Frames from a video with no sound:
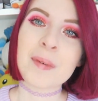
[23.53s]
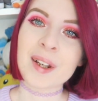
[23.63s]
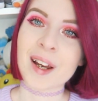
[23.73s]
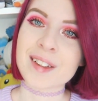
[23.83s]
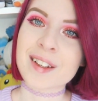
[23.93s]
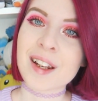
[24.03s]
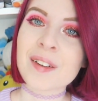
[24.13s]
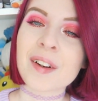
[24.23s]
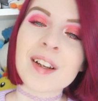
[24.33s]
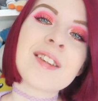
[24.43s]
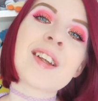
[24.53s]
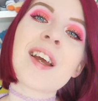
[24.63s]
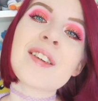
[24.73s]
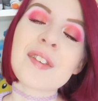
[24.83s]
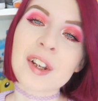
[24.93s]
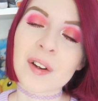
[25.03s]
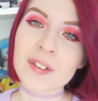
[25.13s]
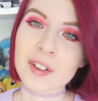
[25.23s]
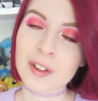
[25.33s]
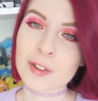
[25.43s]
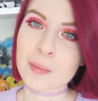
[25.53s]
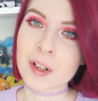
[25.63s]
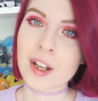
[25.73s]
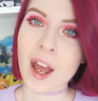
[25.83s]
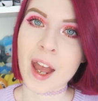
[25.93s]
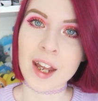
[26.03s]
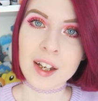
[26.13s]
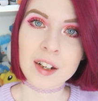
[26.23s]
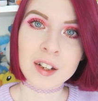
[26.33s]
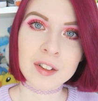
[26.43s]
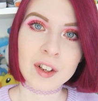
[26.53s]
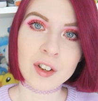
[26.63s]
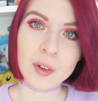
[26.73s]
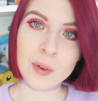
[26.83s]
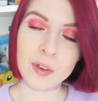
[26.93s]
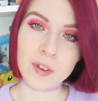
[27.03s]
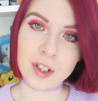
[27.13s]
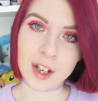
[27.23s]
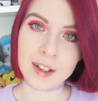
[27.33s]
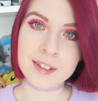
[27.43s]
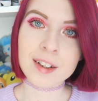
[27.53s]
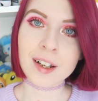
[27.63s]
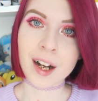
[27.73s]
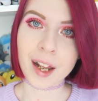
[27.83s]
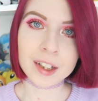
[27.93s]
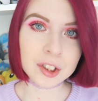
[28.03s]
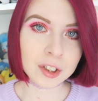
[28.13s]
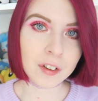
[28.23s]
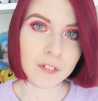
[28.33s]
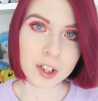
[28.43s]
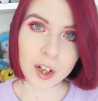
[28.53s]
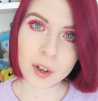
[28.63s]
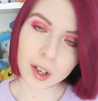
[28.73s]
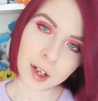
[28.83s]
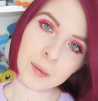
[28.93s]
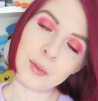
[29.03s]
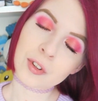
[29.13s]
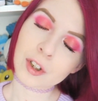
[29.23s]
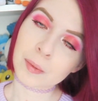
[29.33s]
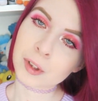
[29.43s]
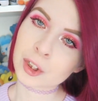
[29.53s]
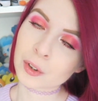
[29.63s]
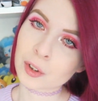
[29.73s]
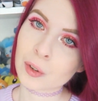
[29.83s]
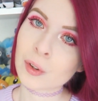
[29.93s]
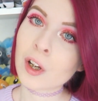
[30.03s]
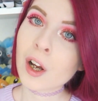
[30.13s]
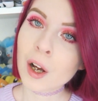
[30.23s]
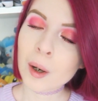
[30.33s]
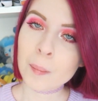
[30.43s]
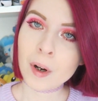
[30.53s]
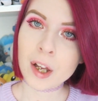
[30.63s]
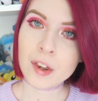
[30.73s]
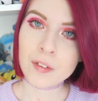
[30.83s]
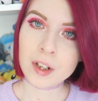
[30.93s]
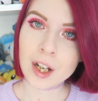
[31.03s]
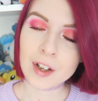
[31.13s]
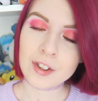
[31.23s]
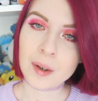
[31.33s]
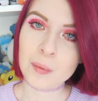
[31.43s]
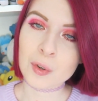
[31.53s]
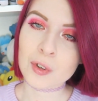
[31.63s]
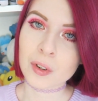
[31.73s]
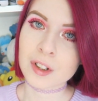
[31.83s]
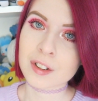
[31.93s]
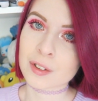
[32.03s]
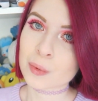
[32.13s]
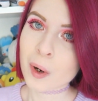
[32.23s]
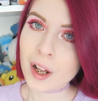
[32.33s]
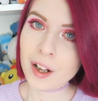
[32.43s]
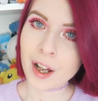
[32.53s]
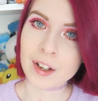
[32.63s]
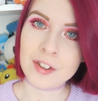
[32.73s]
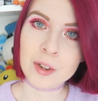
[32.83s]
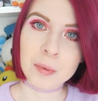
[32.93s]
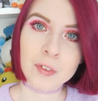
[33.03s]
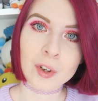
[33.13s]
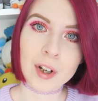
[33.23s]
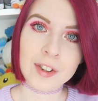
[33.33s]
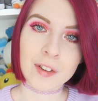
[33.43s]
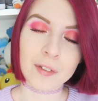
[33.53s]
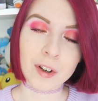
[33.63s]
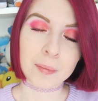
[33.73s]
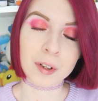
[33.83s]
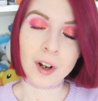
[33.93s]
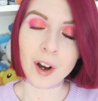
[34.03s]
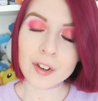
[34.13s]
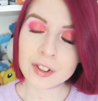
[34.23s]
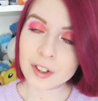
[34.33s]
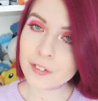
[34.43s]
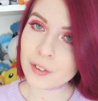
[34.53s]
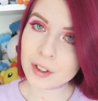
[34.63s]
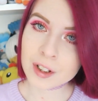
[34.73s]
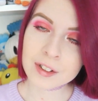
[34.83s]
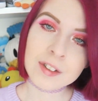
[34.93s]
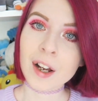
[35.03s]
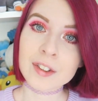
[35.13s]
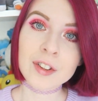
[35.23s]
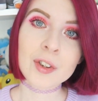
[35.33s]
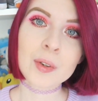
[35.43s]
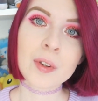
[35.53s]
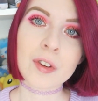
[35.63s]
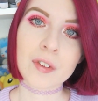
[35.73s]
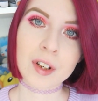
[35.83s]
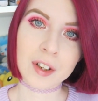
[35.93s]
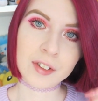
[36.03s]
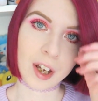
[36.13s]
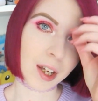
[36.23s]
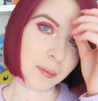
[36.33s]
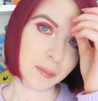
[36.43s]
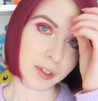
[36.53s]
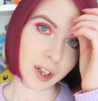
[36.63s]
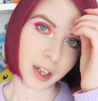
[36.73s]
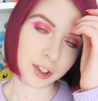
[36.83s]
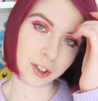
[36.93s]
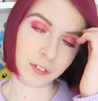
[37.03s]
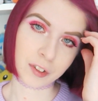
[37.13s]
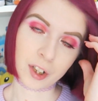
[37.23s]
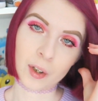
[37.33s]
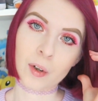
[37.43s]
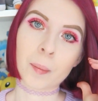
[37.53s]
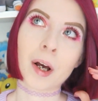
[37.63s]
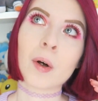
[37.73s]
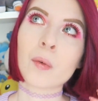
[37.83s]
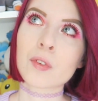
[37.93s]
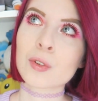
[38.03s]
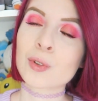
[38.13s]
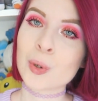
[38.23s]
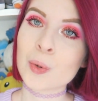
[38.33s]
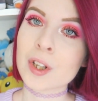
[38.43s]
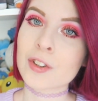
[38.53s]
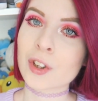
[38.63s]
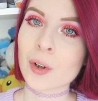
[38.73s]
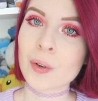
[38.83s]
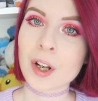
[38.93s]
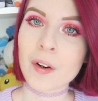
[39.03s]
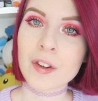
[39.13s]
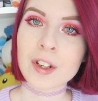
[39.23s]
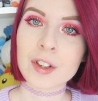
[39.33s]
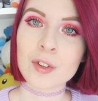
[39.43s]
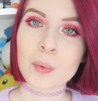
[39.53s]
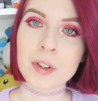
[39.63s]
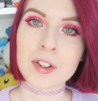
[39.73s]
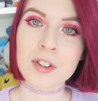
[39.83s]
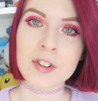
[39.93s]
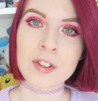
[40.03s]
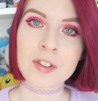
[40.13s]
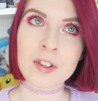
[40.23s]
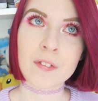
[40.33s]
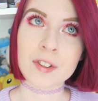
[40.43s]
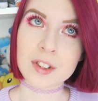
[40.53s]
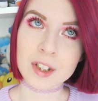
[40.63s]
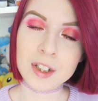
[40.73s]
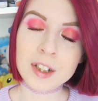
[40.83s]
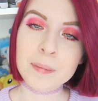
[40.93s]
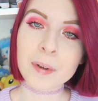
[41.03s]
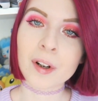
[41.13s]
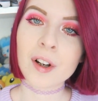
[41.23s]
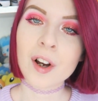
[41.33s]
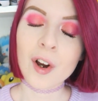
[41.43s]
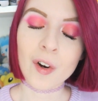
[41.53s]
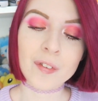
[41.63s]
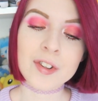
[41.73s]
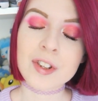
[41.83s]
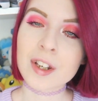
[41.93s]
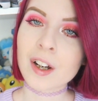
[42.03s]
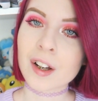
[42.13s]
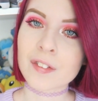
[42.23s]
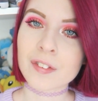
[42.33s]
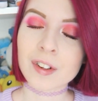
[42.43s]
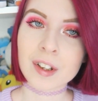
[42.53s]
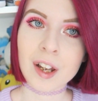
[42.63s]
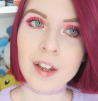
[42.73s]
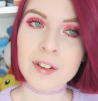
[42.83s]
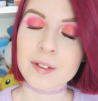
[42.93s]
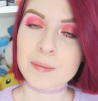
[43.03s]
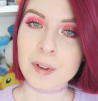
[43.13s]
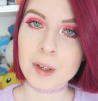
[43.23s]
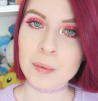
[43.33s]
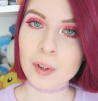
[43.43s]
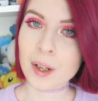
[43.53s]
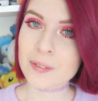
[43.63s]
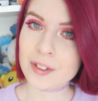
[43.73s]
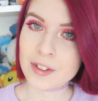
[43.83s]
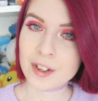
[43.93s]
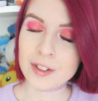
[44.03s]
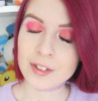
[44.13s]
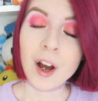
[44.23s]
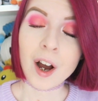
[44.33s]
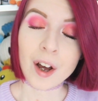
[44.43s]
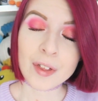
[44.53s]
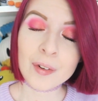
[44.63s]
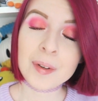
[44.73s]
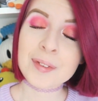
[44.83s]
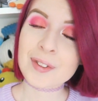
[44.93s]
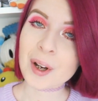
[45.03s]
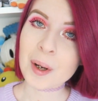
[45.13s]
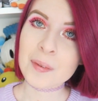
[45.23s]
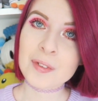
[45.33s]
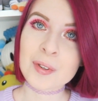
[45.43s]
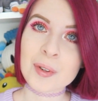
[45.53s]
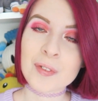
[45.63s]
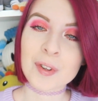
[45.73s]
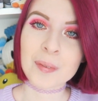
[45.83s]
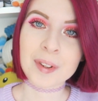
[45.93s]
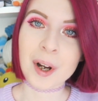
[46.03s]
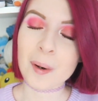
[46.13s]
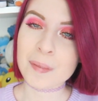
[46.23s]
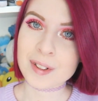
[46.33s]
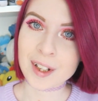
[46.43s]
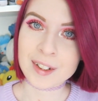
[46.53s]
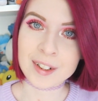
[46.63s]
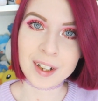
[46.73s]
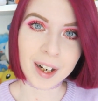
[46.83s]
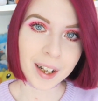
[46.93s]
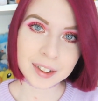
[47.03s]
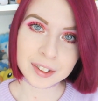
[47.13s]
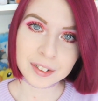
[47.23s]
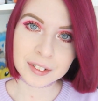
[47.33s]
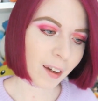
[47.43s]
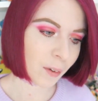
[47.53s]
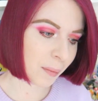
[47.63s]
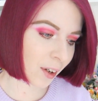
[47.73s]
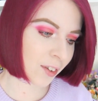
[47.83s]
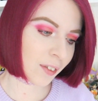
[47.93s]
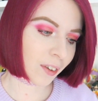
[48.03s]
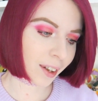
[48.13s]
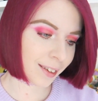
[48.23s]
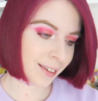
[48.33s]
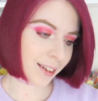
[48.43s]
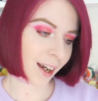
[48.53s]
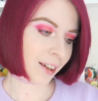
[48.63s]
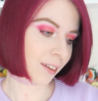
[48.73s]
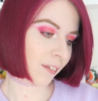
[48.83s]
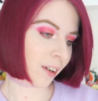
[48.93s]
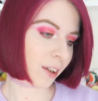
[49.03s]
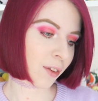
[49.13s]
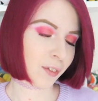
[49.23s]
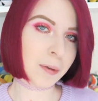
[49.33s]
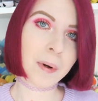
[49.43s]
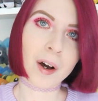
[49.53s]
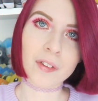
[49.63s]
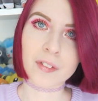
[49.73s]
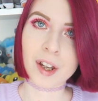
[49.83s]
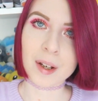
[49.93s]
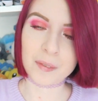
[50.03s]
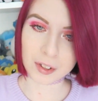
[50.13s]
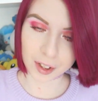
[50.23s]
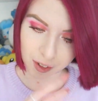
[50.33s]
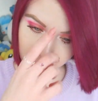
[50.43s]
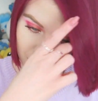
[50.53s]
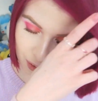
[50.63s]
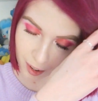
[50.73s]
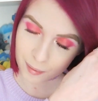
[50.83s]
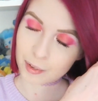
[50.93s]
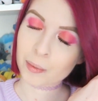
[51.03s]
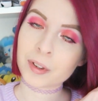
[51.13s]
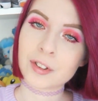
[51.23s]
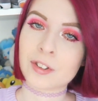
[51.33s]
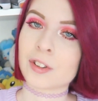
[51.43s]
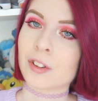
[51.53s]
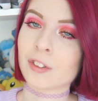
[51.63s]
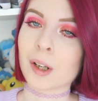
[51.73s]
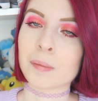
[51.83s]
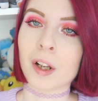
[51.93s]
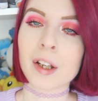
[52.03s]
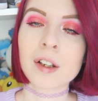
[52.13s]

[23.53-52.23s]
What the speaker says: But yes, anyway, today's video is going to be a Nintendo 3DS collection video, and I'm also going to be showing you my 3DS and what's on it, as well as some of you guys have been asking for this. I did do a 3DS games collection video about 2 years ago now, I think in 2017, but obviously I've gathered many more games since then. I thought it was time to film an updated collection. I have a massive stack of 3 piles of games here, so I'm probably just gonna grab